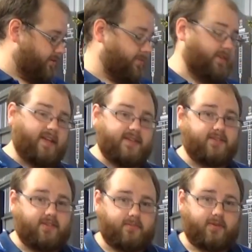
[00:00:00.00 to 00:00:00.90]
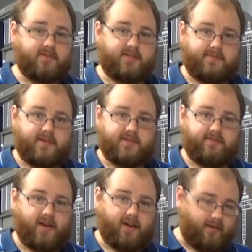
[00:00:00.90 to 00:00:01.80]
But that's not the most expensive
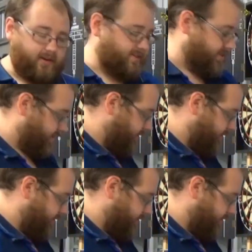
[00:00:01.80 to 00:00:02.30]
hat, I'll get to